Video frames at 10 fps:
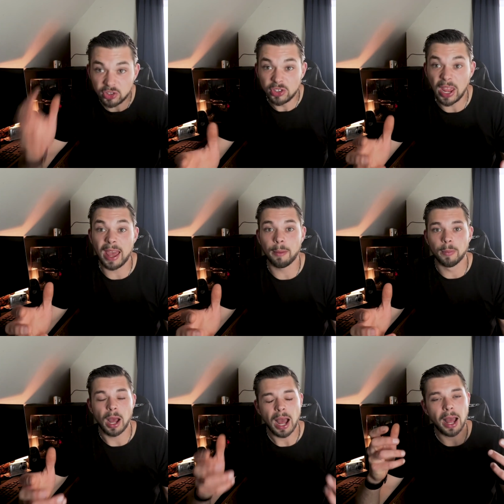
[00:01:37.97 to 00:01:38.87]

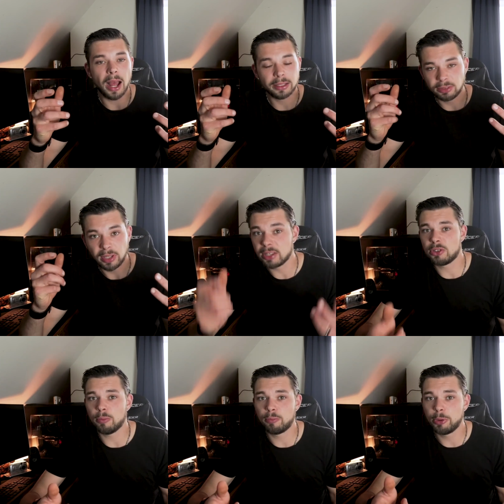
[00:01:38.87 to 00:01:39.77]
damn,
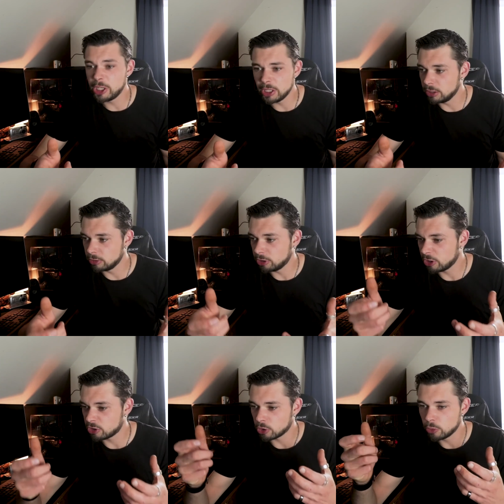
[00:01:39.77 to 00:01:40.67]
that's
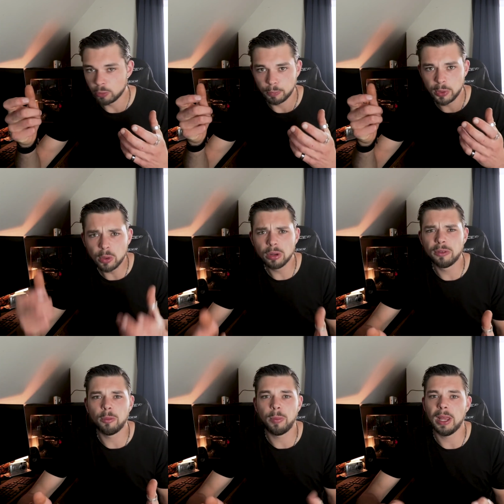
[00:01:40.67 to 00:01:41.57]
a
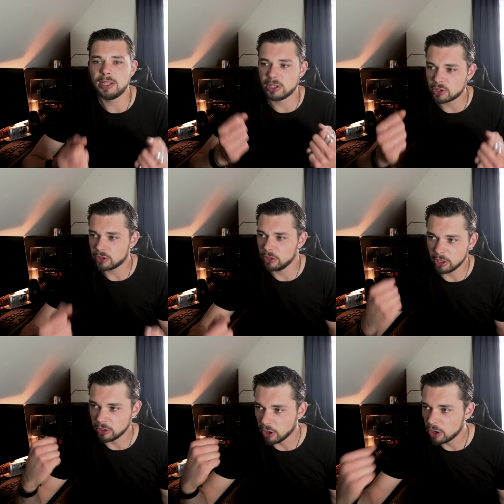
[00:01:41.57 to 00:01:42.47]
beautiful place, that's an
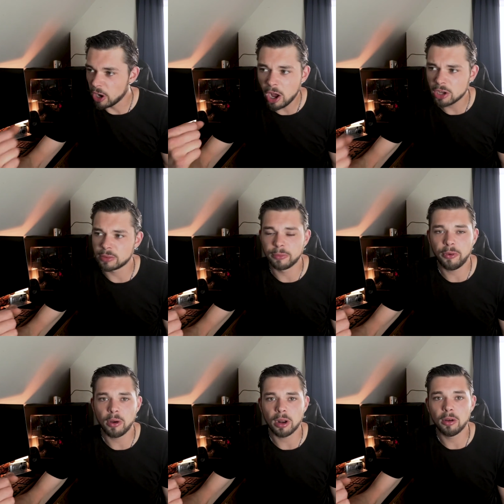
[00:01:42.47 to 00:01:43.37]
awesome
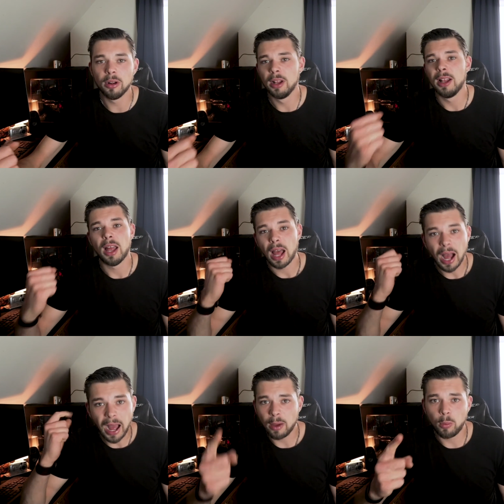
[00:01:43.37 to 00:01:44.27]
photo,
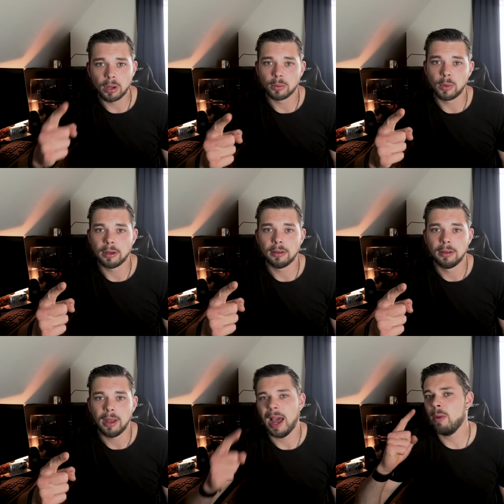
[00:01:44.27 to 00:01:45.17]
I want one.
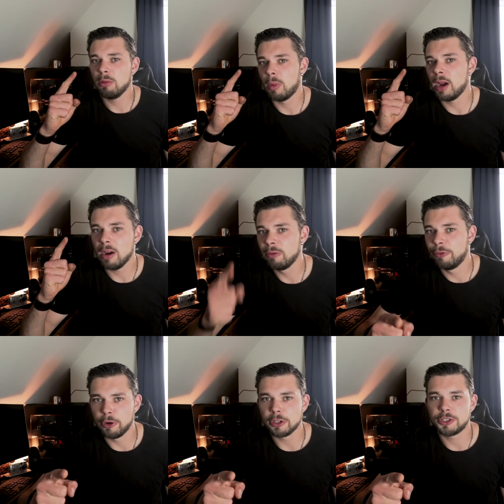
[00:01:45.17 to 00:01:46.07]
I want my own
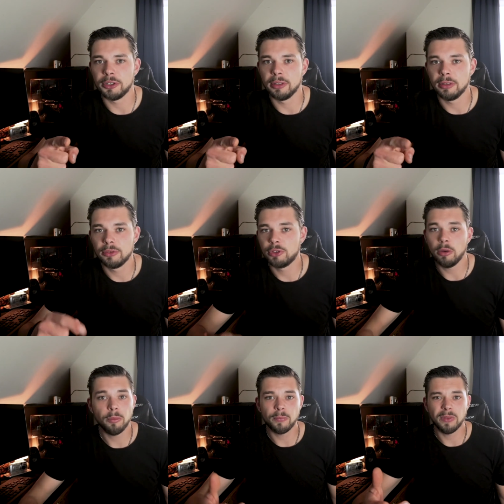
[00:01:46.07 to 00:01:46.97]
version.
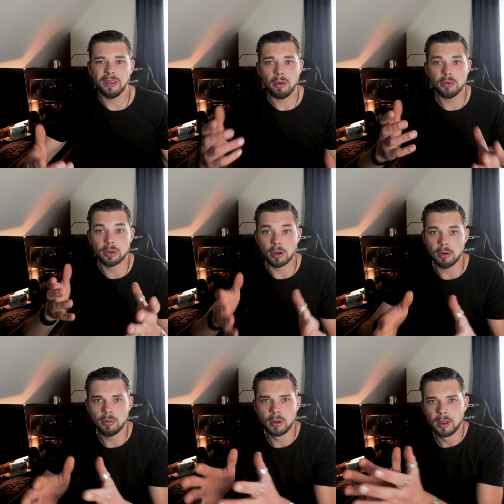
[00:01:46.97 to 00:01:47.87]
So now you
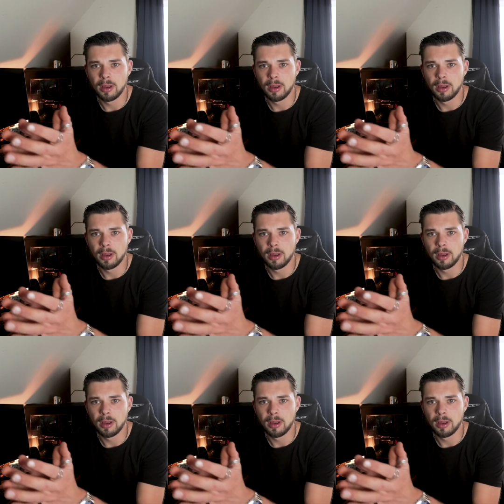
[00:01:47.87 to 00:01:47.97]
know